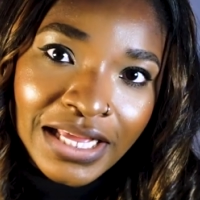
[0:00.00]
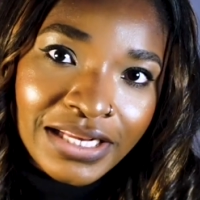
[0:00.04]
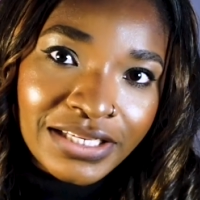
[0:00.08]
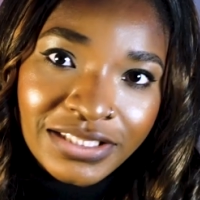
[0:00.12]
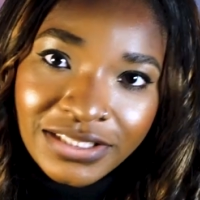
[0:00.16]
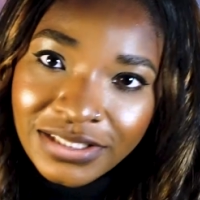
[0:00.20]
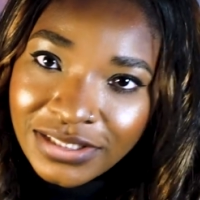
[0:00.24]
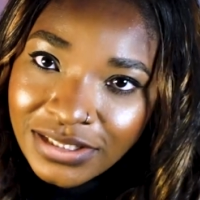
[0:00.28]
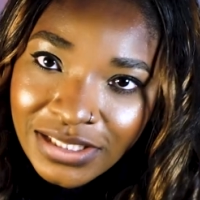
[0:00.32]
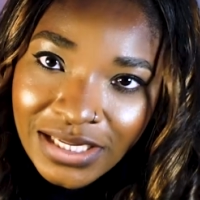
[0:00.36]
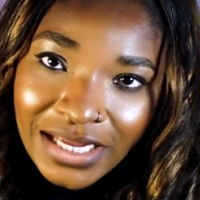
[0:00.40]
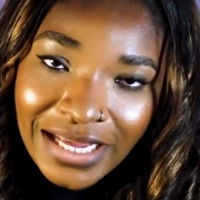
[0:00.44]

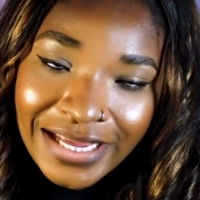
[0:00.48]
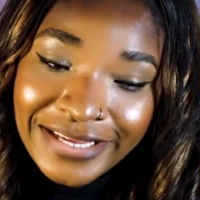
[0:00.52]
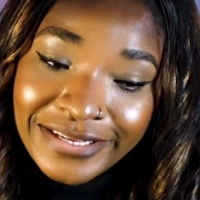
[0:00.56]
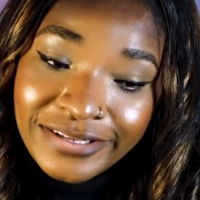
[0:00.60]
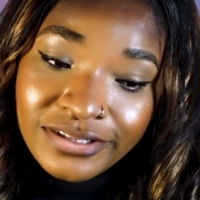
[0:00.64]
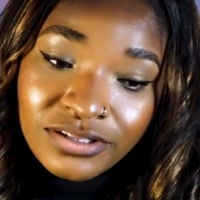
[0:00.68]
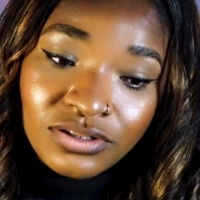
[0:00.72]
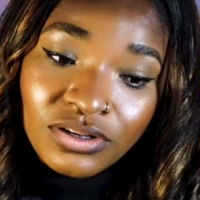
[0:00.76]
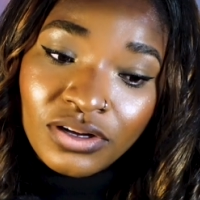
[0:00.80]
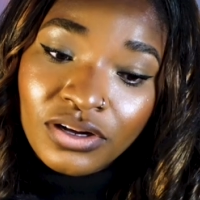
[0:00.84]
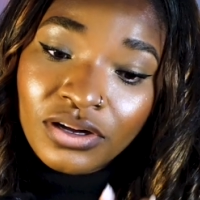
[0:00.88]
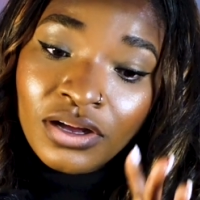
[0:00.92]
This year is
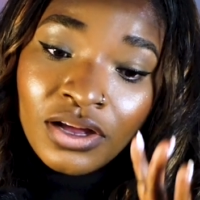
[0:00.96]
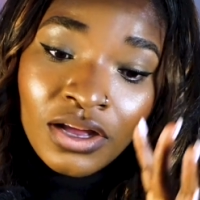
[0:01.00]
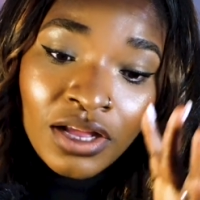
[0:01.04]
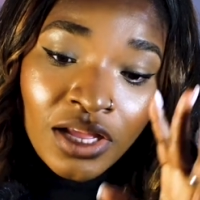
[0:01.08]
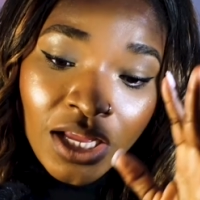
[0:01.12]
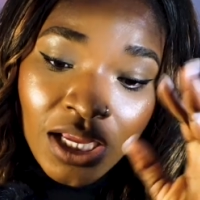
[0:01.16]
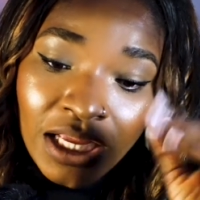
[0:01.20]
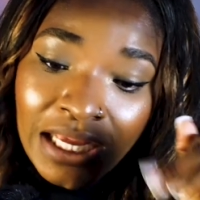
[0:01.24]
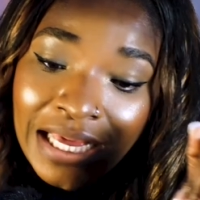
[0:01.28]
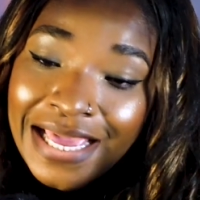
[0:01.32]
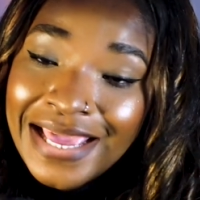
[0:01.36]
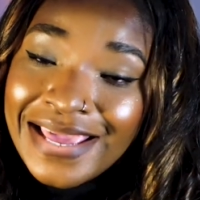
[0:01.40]
not
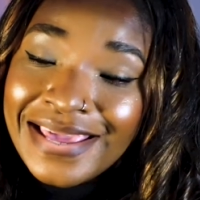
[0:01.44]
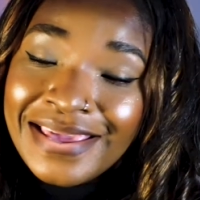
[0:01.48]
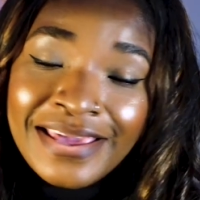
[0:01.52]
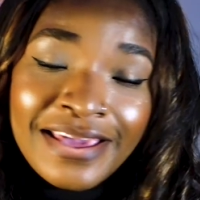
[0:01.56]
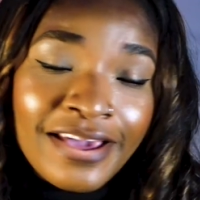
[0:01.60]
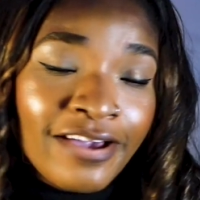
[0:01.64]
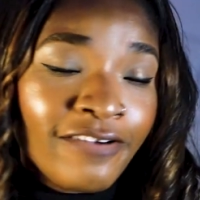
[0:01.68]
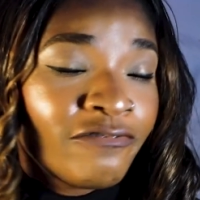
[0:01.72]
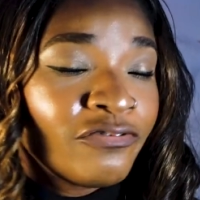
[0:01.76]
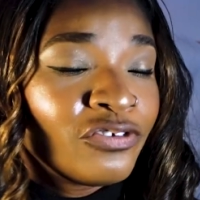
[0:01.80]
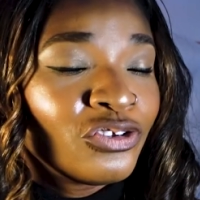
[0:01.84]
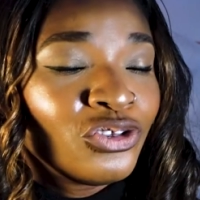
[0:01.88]
a
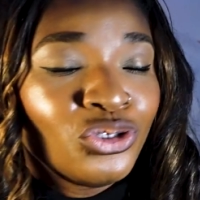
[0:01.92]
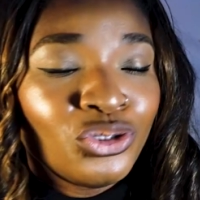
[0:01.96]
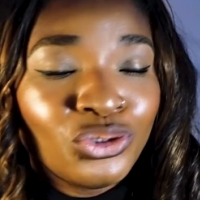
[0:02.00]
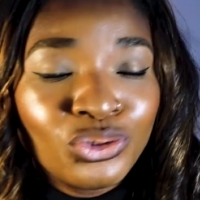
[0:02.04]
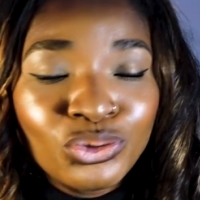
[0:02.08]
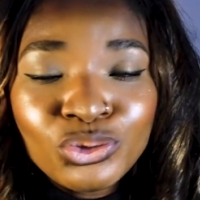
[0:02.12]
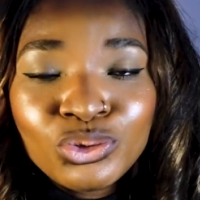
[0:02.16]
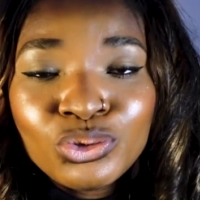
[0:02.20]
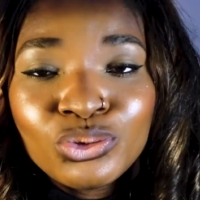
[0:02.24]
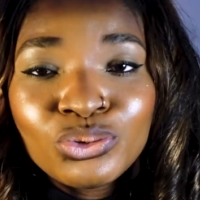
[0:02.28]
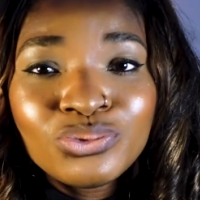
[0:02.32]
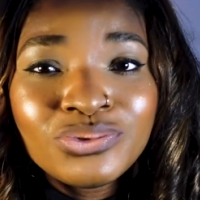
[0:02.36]
year for you
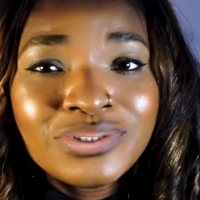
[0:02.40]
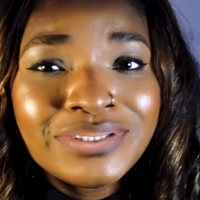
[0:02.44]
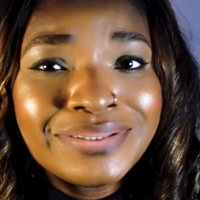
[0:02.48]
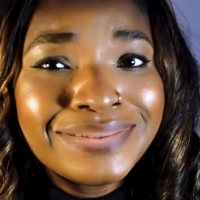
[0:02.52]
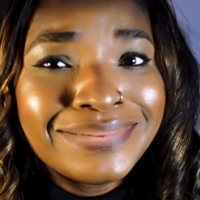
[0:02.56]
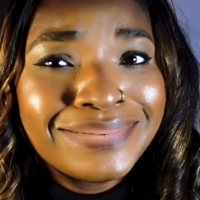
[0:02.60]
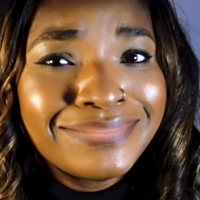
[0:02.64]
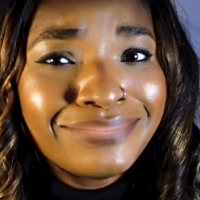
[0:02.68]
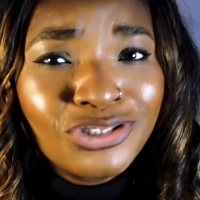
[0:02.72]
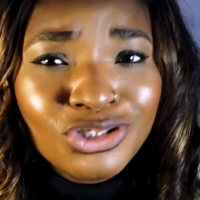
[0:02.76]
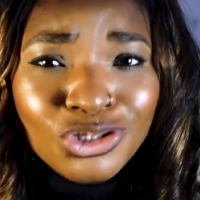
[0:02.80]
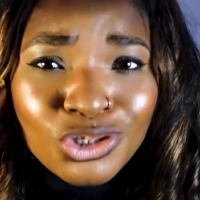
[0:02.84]
to
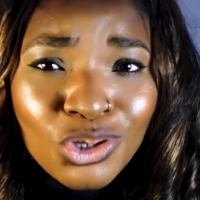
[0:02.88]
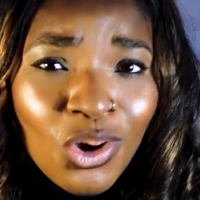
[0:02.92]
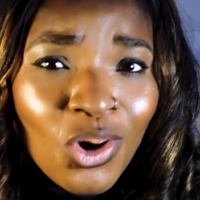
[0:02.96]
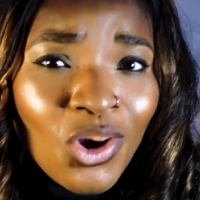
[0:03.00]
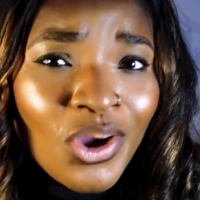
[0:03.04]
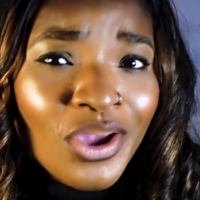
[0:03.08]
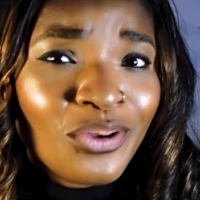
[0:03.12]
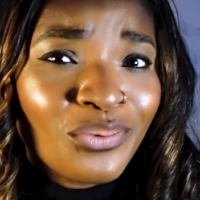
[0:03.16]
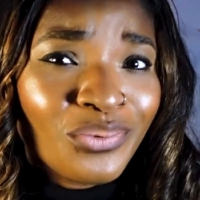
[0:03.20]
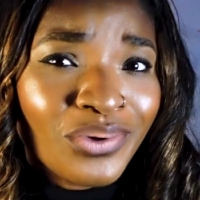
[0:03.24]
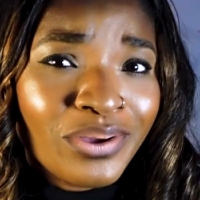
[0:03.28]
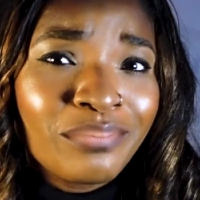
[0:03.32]

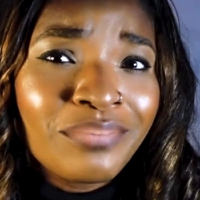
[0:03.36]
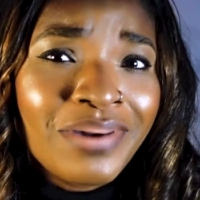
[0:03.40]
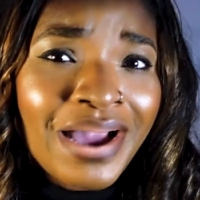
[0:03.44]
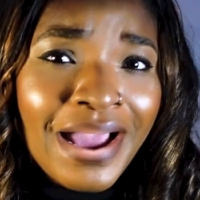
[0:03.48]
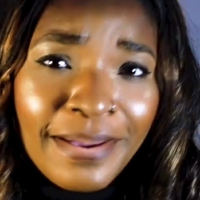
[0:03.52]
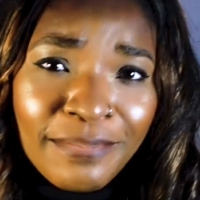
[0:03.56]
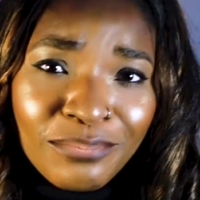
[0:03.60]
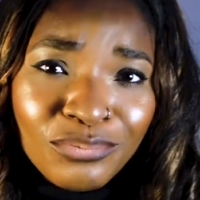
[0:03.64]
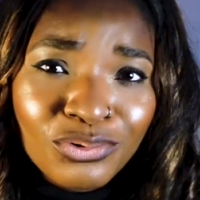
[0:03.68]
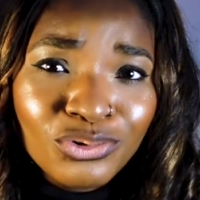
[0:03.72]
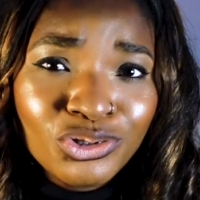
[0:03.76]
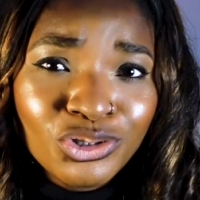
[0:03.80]
toy with my
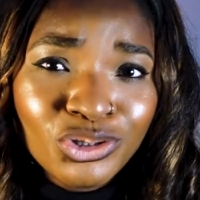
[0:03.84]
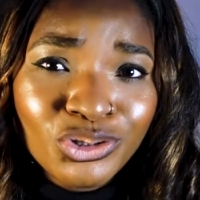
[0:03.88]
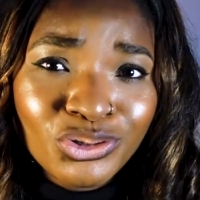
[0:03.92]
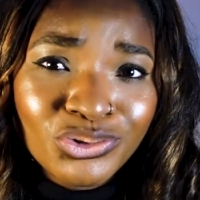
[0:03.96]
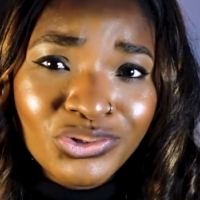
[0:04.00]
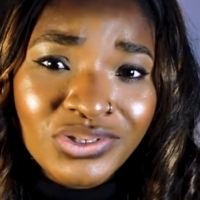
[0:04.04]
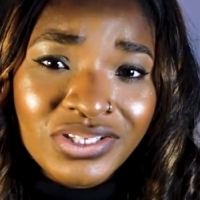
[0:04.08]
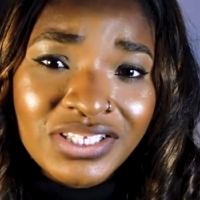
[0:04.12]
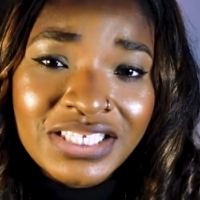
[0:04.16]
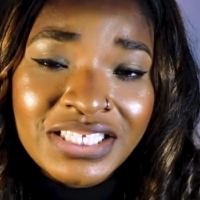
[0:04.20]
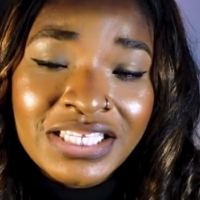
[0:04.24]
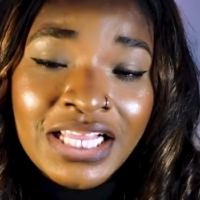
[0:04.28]

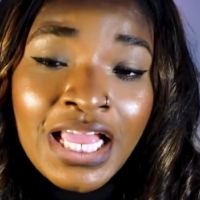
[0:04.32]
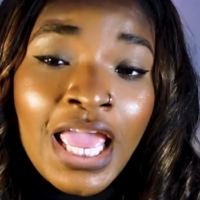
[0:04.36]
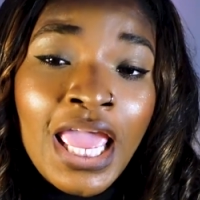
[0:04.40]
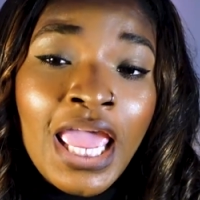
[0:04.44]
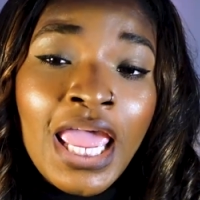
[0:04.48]
emotions.